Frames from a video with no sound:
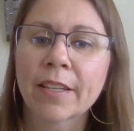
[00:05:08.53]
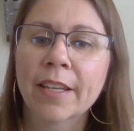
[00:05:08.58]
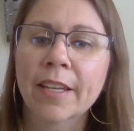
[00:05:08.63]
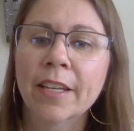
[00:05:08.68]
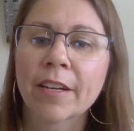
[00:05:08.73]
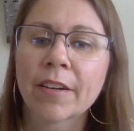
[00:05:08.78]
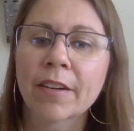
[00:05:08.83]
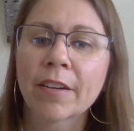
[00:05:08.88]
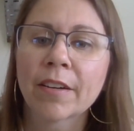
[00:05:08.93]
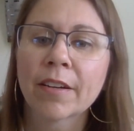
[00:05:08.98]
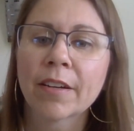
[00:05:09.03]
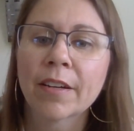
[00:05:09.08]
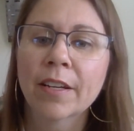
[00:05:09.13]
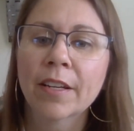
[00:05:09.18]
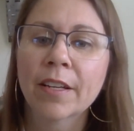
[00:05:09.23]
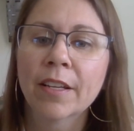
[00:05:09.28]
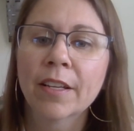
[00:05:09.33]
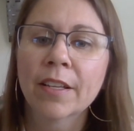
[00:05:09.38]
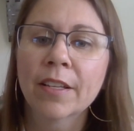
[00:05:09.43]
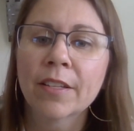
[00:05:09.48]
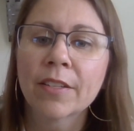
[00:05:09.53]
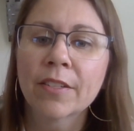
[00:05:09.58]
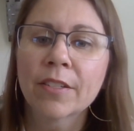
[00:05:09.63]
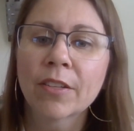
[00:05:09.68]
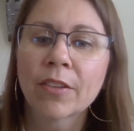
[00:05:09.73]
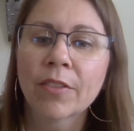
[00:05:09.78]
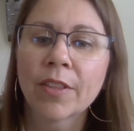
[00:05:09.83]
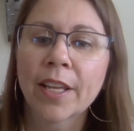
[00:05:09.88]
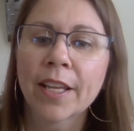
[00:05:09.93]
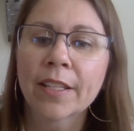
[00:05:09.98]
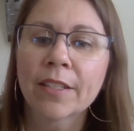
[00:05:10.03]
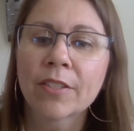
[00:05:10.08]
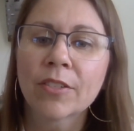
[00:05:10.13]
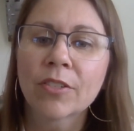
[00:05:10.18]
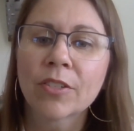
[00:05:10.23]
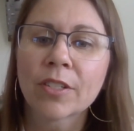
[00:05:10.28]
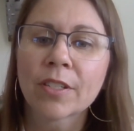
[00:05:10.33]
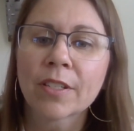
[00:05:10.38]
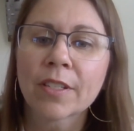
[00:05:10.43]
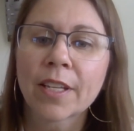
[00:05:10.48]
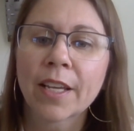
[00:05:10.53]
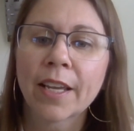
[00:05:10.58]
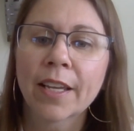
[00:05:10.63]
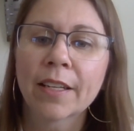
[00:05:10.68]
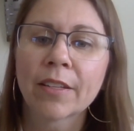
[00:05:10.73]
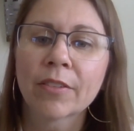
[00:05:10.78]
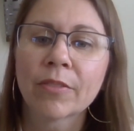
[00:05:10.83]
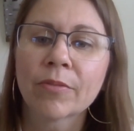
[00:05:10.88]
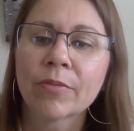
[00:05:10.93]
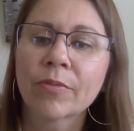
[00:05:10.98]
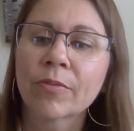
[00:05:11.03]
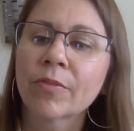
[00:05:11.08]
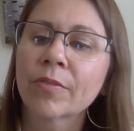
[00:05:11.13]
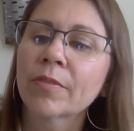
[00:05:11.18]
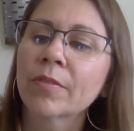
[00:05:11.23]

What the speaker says: here. So that's just kind of,